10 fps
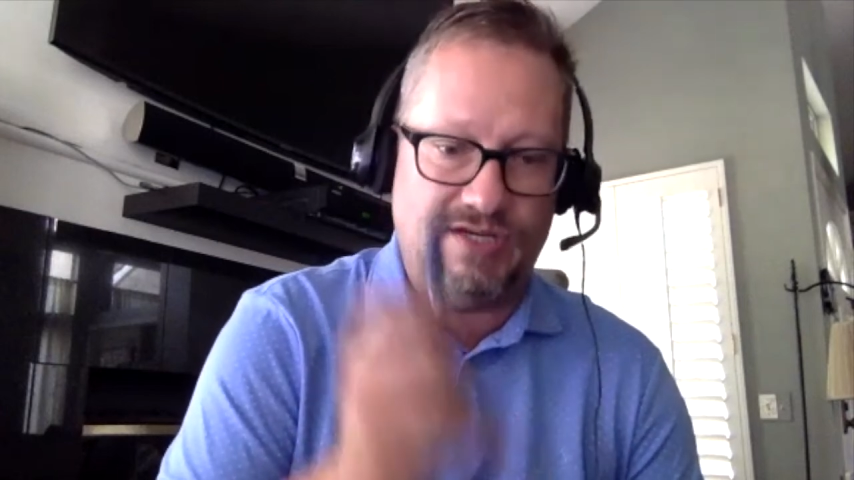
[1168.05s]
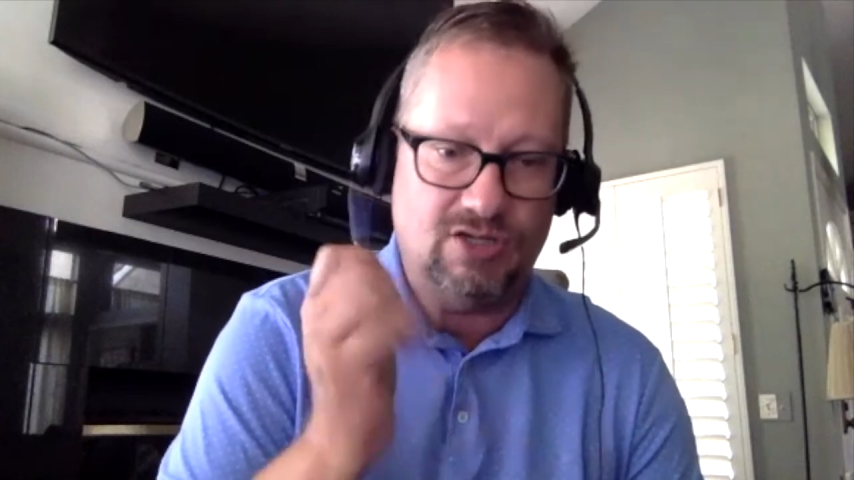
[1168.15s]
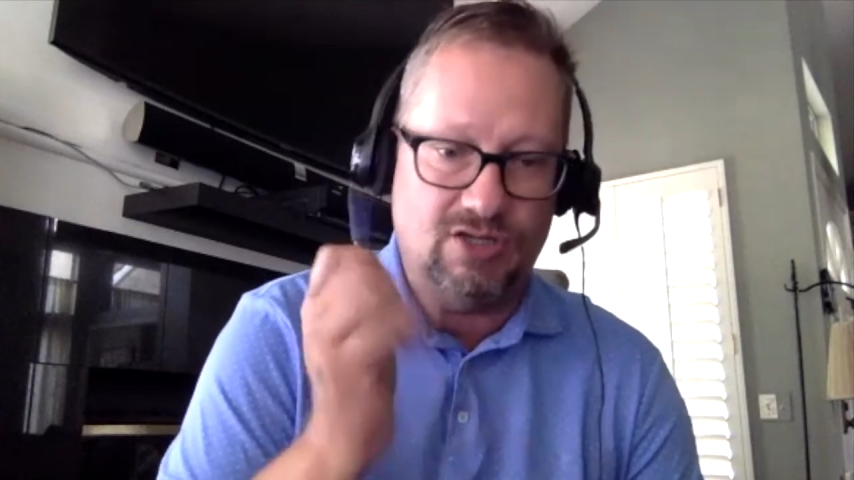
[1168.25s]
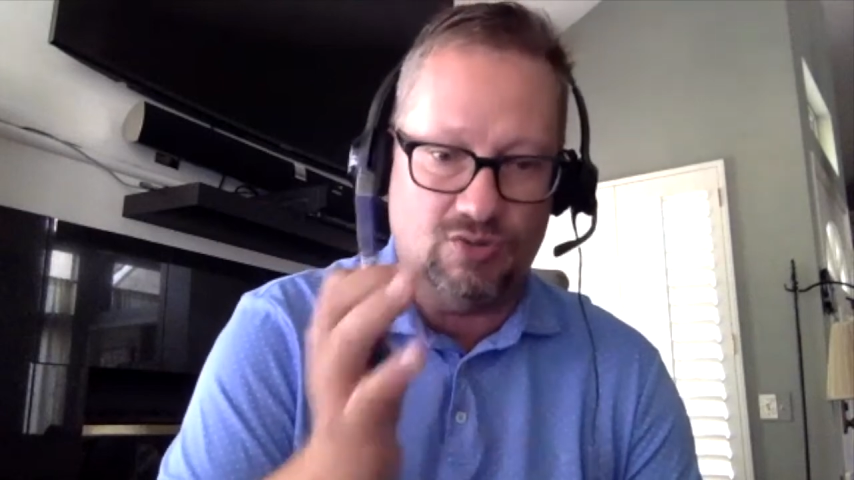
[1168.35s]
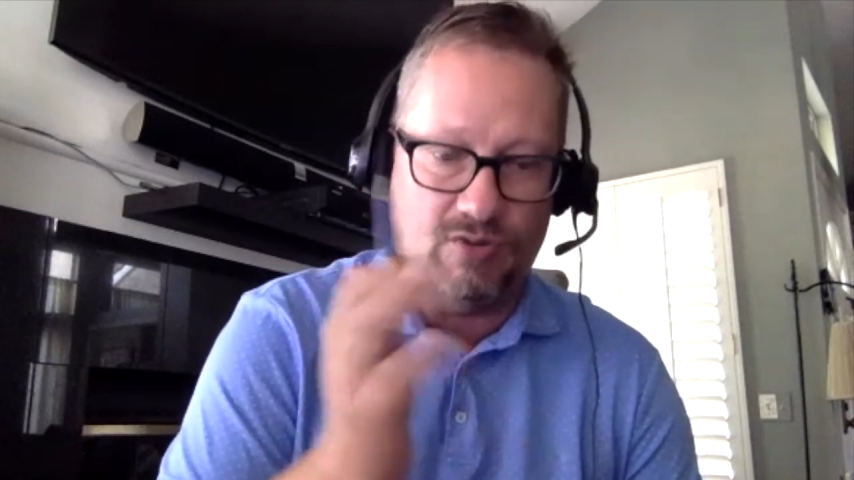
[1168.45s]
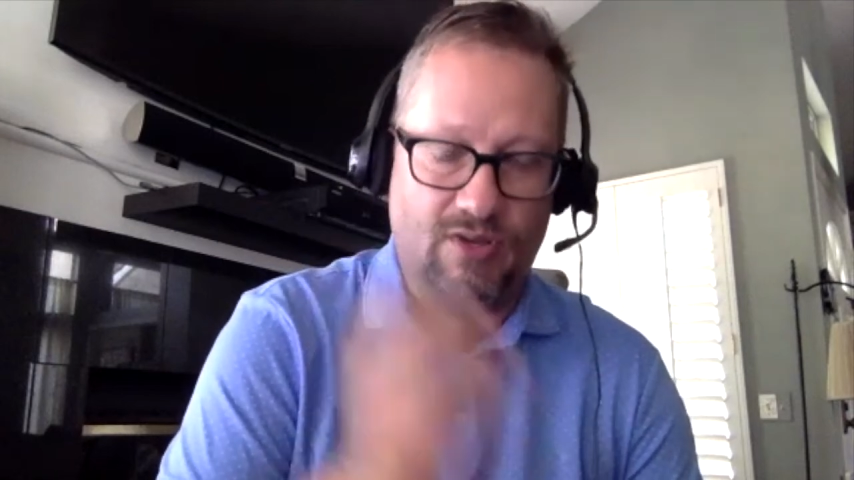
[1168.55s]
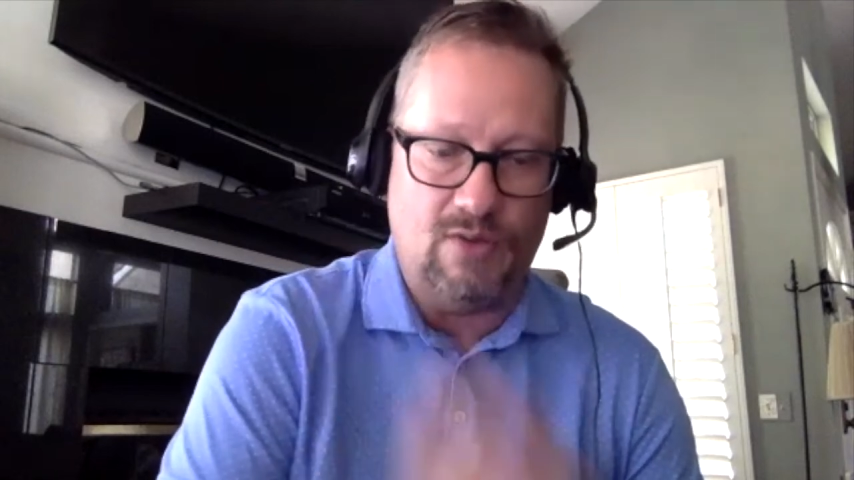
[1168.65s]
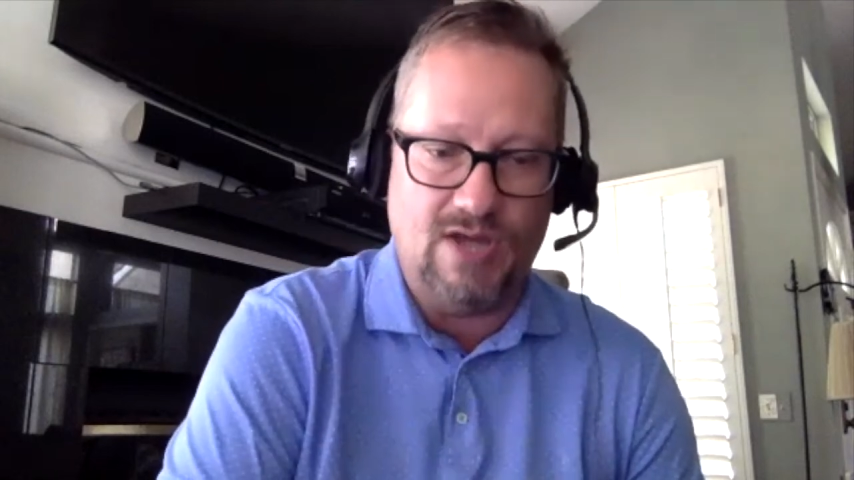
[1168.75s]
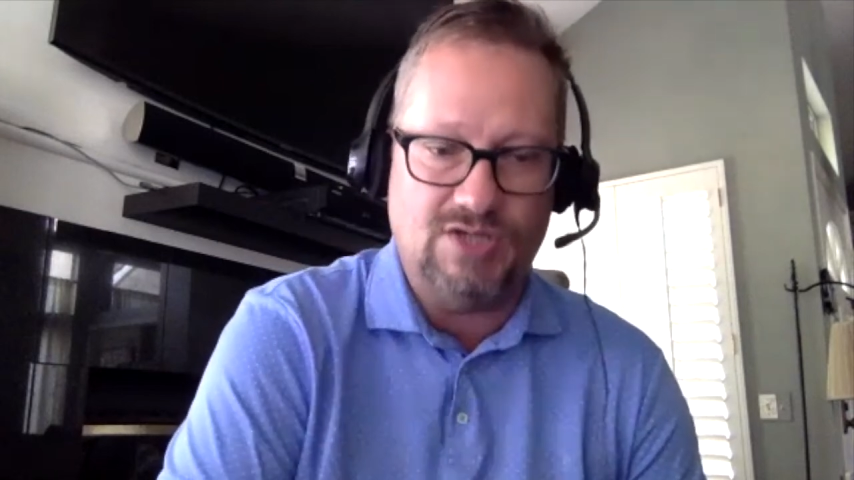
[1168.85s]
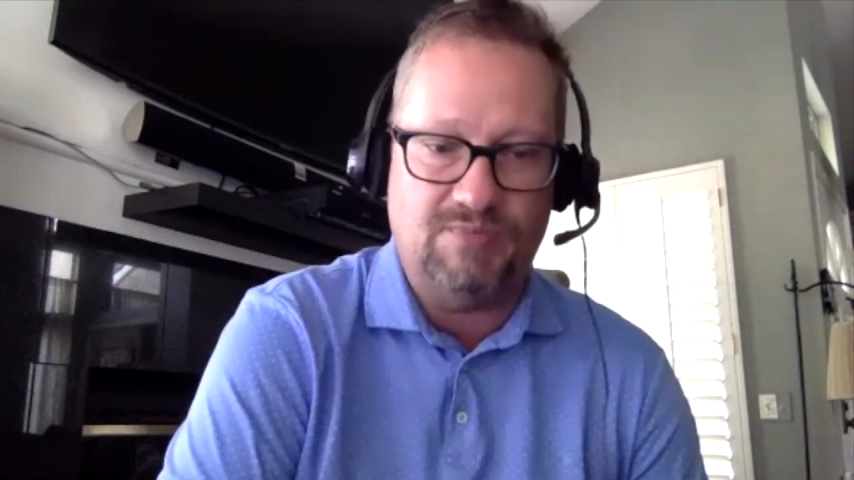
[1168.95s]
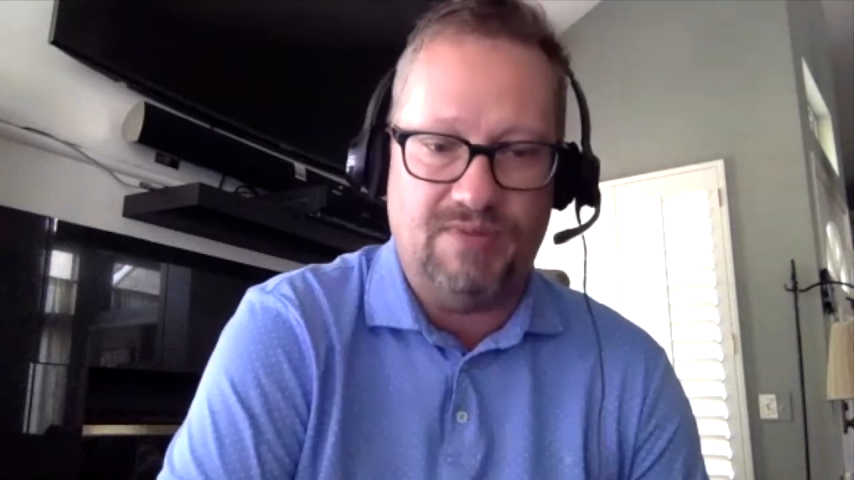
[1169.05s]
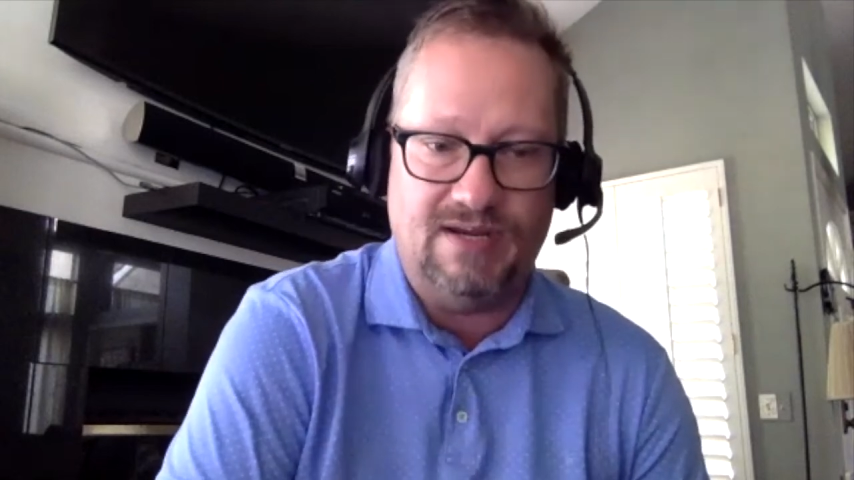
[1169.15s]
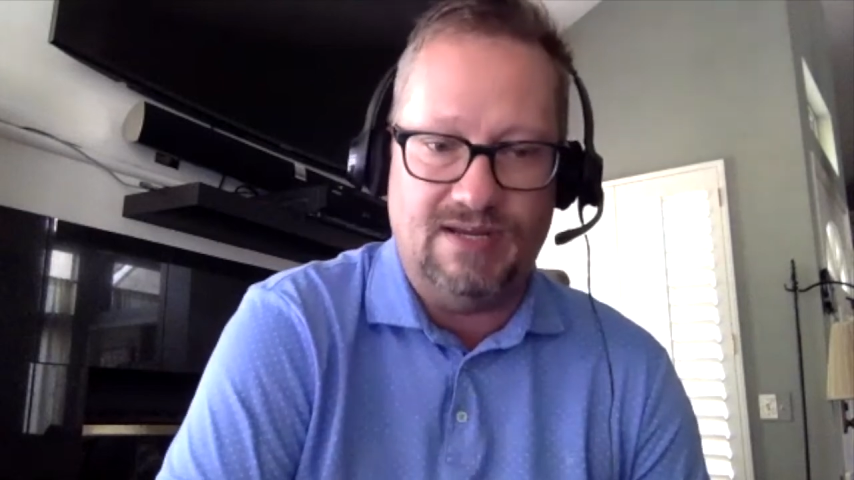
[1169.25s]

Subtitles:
controlling wedge spin